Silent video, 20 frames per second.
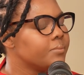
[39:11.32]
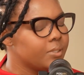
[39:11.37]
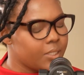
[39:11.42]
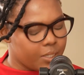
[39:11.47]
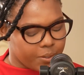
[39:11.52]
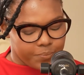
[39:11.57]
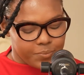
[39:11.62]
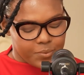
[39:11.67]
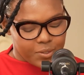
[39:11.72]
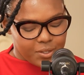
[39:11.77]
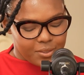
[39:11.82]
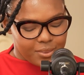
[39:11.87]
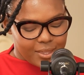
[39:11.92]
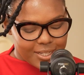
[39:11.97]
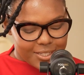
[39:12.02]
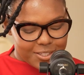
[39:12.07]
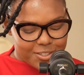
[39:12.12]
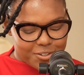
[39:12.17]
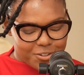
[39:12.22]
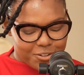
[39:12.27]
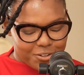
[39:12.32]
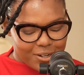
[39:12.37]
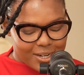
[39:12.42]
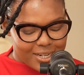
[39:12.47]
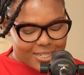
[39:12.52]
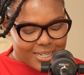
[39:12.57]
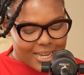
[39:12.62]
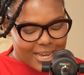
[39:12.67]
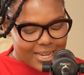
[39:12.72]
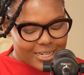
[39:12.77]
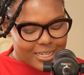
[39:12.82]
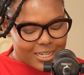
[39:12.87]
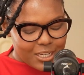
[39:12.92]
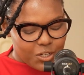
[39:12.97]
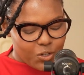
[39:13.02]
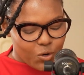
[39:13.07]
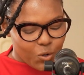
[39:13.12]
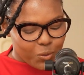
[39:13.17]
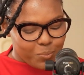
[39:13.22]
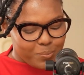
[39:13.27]
Yeah, that's great. And
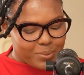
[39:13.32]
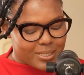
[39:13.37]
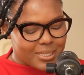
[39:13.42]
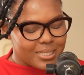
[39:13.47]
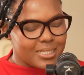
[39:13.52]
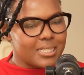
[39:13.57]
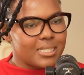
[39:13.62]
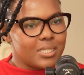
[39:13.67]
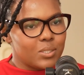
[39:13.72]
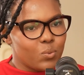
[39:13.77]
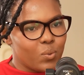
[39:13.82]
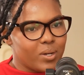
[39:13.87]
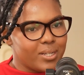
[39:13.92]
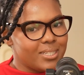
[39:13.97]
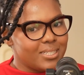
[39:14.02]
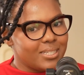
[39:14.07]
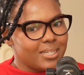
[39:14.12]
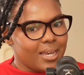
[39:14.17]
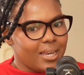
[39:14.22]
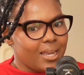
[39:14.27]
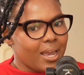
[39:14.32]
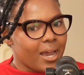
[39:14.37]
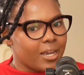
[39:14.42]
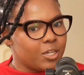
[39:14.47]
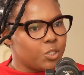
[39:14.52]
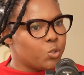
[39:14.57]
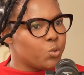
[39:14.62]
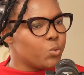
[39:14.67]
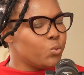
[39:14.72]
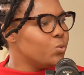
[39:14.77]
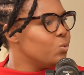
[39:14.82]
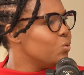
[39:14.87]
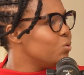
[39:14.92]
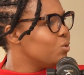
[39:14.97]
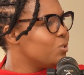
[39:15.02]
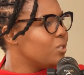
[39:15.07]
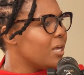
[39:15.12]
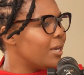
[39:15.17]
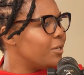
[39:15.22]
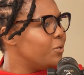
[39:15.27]
in your business, what AI
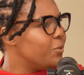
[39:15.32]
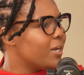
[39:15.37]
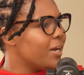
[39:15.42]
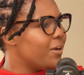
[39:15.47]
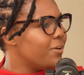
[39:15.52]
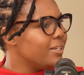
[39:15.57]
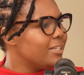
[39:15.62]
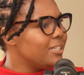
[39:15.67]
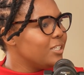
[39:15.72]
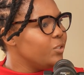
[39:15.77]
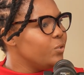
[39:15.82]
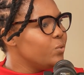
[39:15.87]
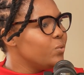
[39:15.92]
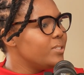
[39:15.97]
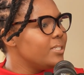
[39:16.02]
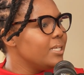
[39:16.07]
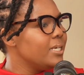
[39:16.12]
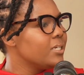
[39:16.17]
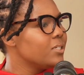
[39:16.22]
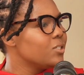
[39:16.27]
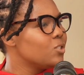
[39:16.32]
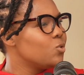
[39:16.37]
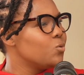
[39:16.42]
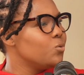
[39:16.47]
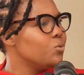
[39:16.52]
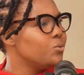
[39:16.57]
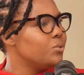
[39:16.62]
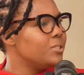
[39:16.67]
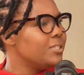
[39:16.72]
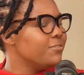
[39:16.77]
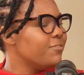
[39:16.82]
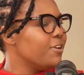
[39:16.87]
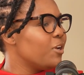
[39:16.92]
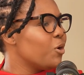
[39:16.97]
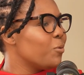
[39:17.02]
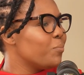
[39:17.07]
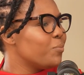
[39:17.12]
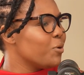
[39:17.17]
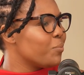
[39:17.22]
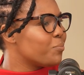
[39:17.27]
tools are you currently using to
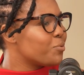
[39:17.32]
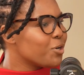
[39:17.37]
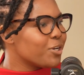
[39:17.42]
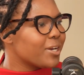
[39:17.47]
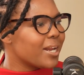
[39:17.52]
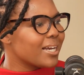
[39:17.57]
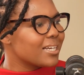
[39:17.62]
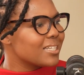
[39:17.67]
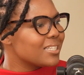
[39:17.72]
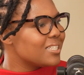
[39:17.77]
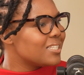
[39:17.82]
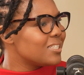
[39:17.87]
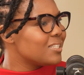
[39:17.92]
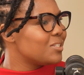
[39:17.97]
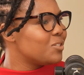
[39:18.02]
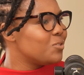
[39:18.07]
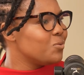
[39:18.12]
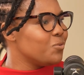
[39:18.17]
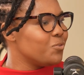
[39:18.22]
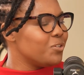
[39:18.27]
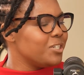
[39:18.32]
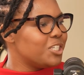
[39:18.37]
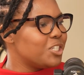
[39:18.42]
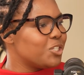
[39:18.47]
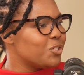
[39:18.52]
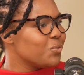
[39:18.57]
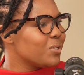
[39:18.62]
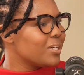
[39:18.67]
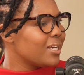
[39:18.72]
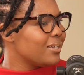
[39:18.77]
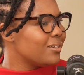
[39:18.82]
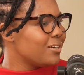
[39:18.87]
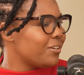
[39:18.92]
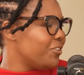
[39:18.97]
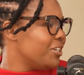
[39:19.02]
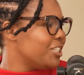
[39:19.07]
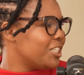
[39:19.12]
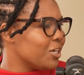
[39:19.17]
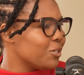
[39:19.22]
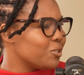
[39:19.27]
develop your products, to
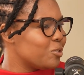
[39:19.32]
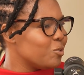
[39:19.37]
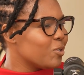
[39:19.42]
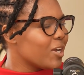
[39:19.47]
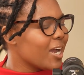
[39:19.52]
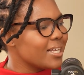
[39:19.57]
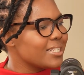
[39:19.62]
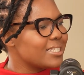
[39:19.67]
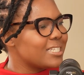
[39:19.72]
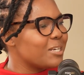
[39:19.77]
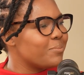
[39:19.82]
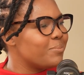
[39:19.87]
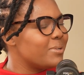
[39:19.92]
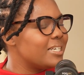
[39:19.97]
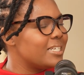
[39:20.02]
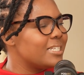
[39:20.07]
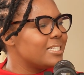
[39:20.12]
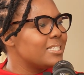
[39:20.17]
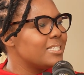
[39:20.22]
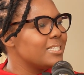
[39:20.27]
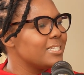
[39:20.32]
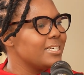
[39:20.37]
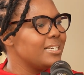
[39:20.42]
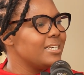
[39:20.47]
reach out to customers?